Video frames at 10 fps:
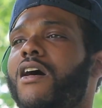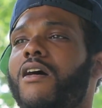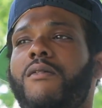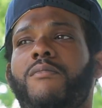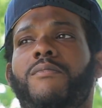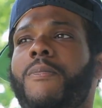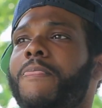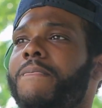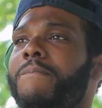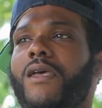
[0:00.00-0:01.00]
Um,
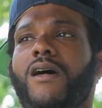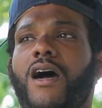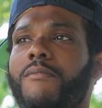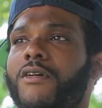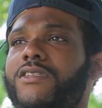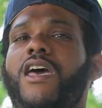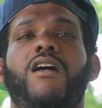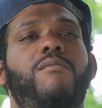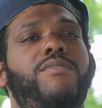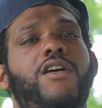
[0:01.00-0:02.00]
uh,
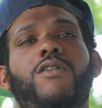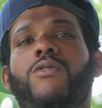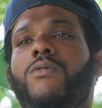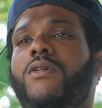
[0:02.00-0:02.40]
Milltown Blow,